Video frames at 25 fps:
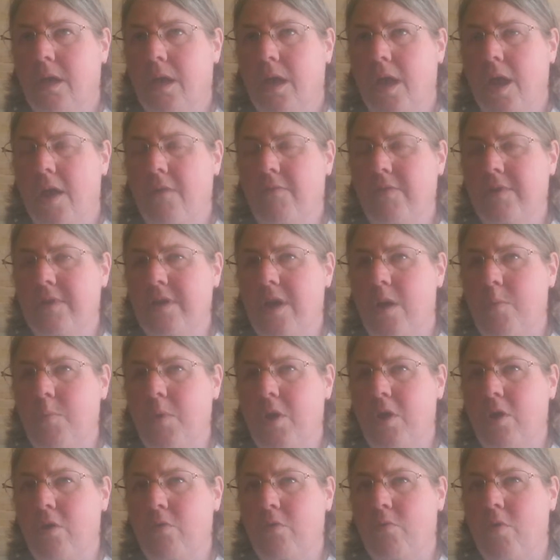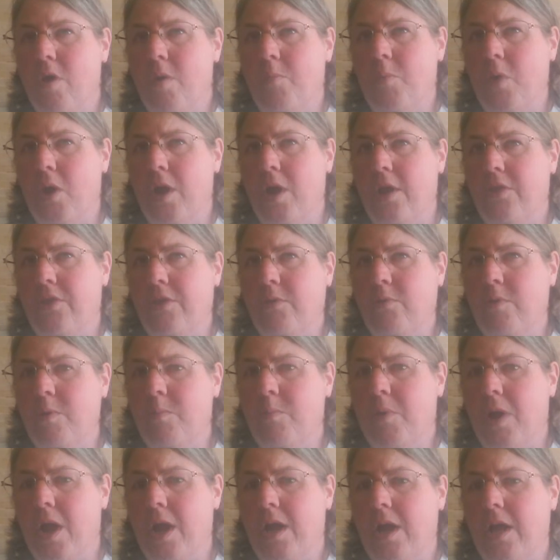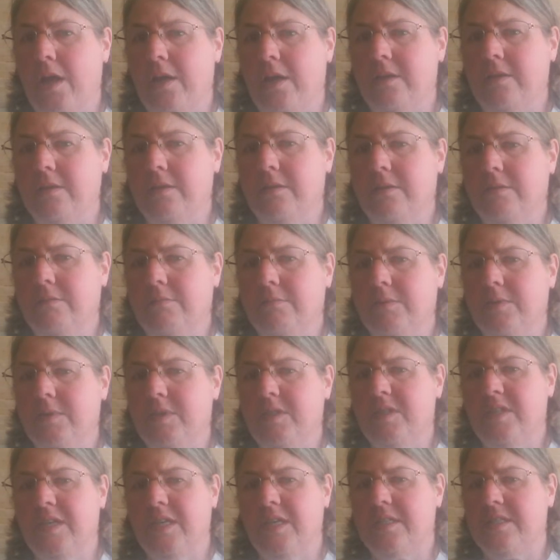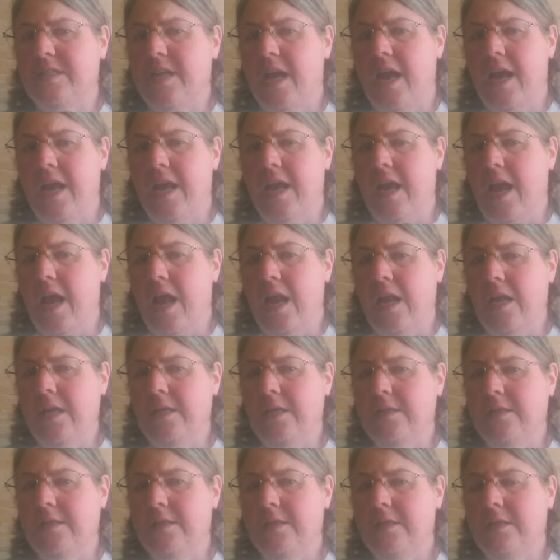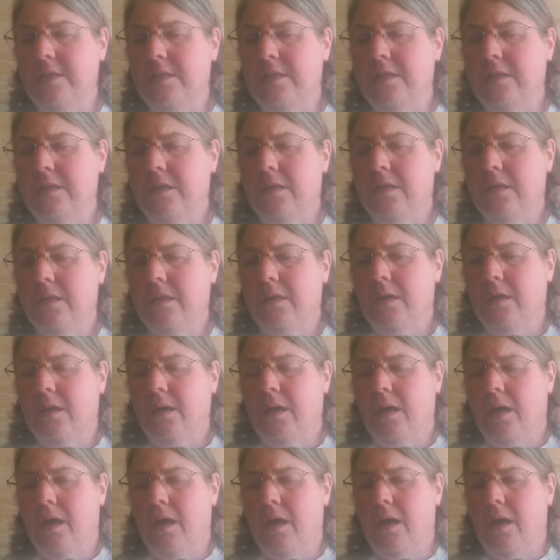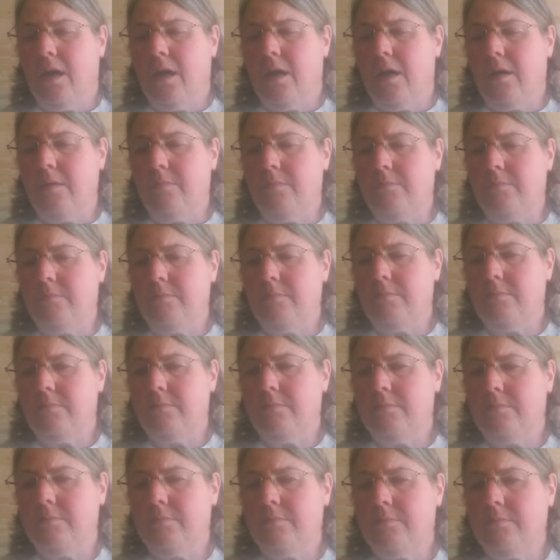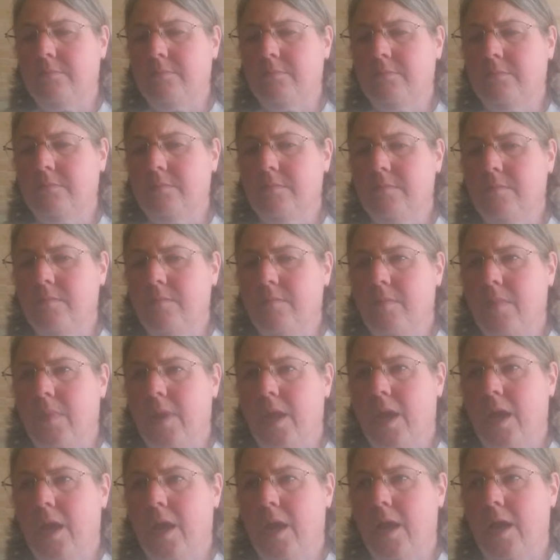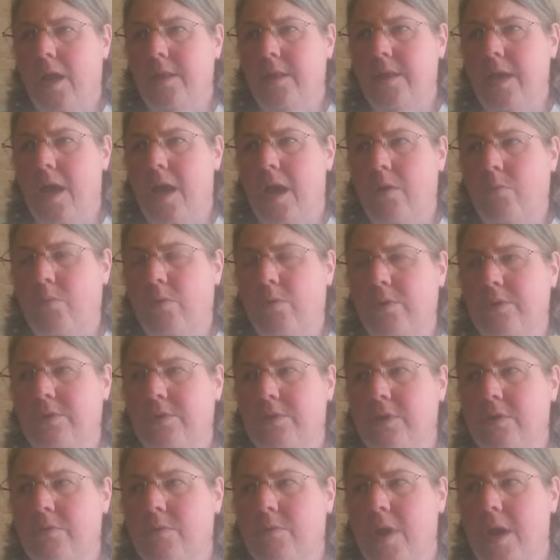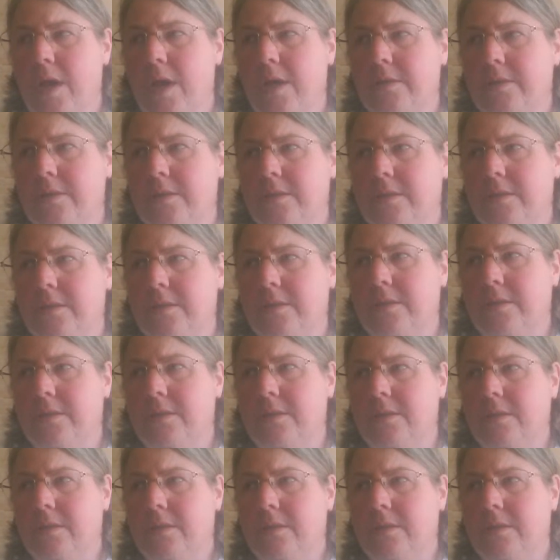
every time we go to Walmart, I think we buy like 6 to 8 gallons. And that will do us